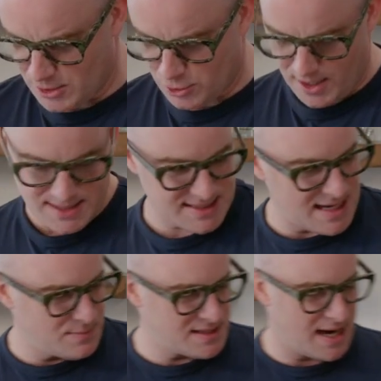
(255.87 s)
tray,
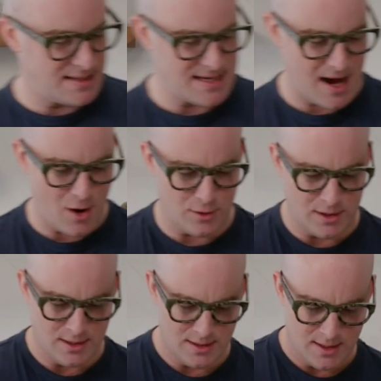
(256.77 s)
seam side down.
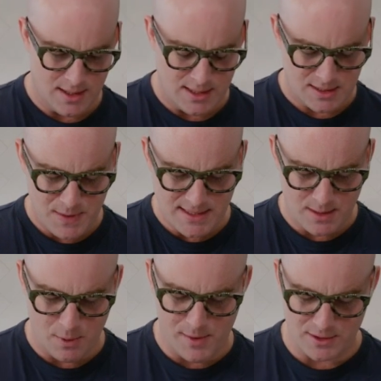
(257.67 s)
Space
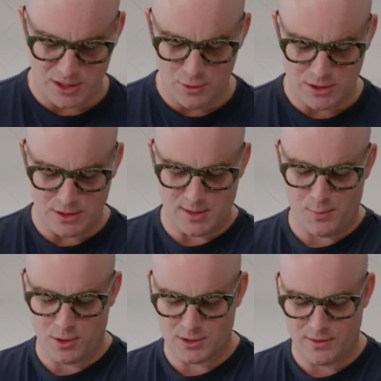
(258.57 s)
them about 2 inches
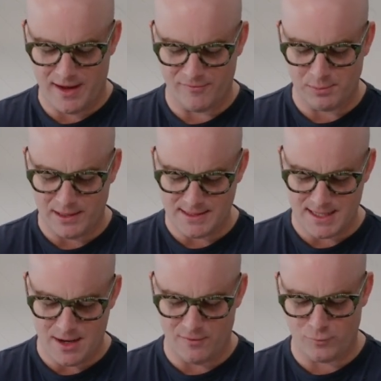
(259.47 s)
apart so they have
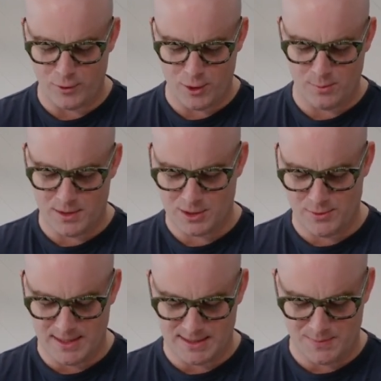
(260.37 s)
plenty of room to
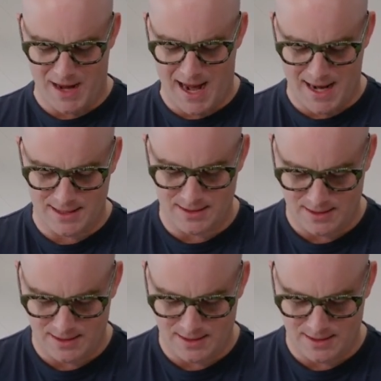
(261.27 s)
expand.